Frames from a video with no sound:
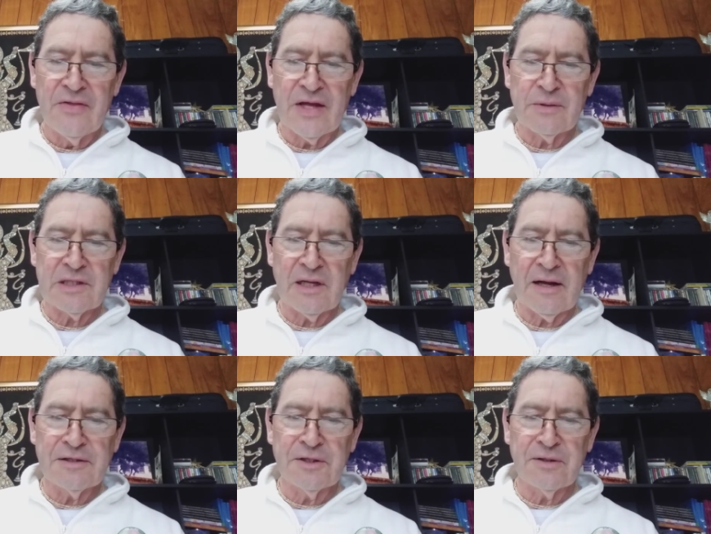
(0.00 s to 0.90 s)
that was
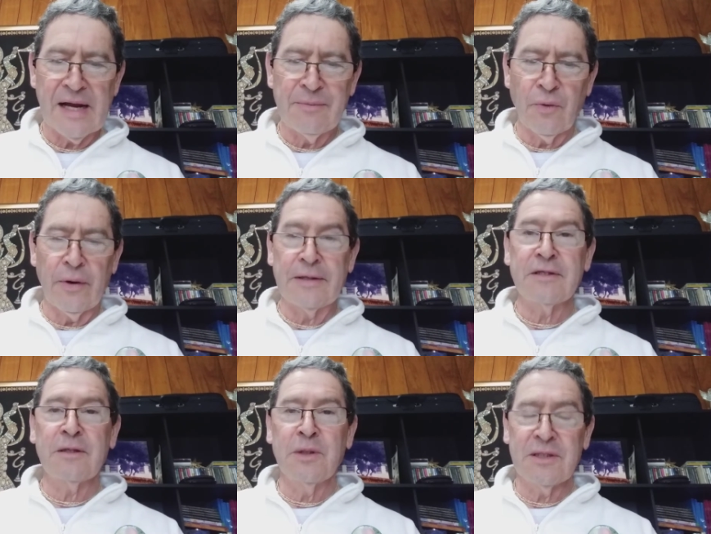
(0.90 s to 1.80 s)
larger and more
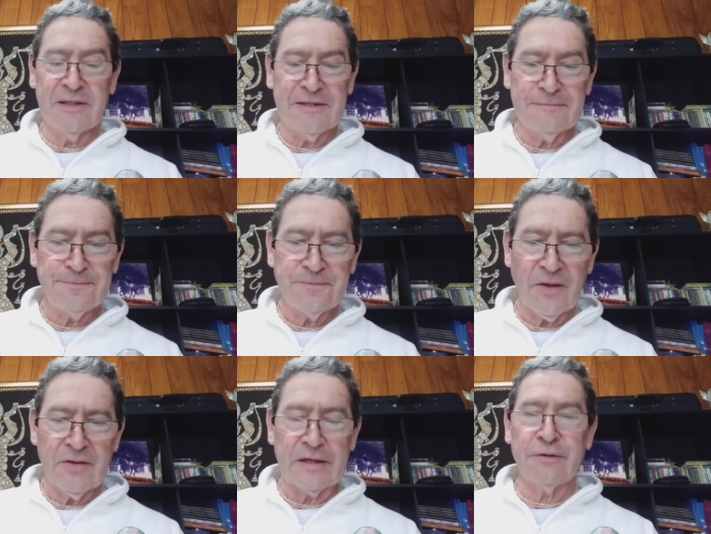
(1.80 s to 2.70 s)
exquisite
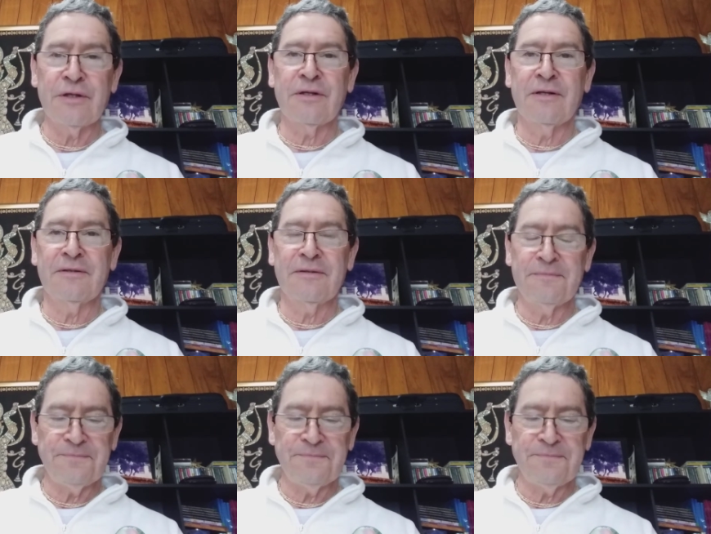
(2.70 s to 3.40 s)
than Krishna's.